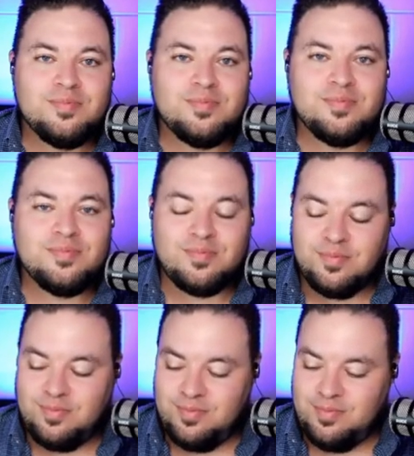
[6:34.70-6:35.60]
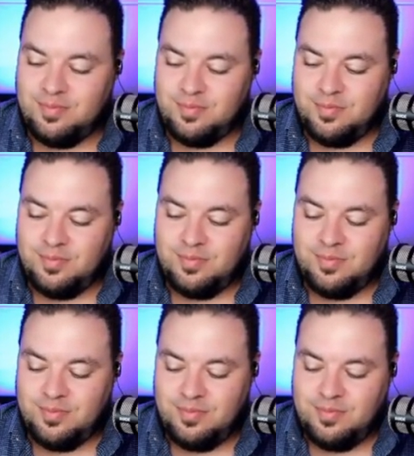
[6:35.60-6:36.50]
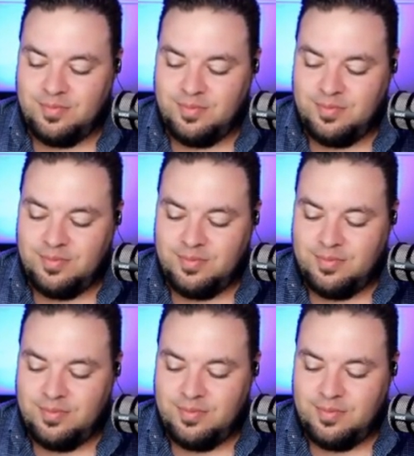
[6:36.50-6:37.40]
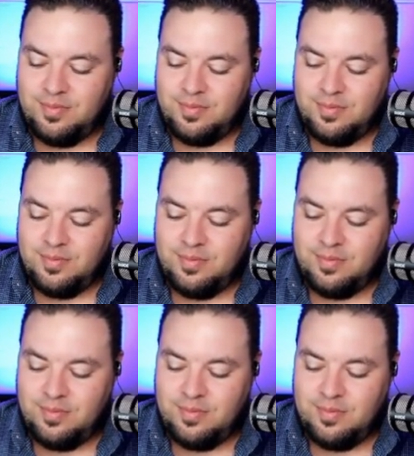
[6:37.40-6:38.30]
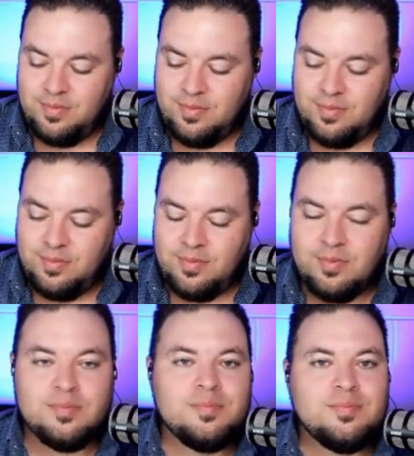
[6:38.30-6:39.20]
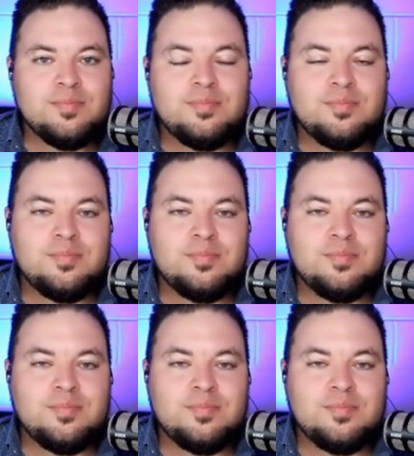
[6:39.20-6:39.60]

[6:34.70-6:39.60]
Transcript: The person shown says nothing.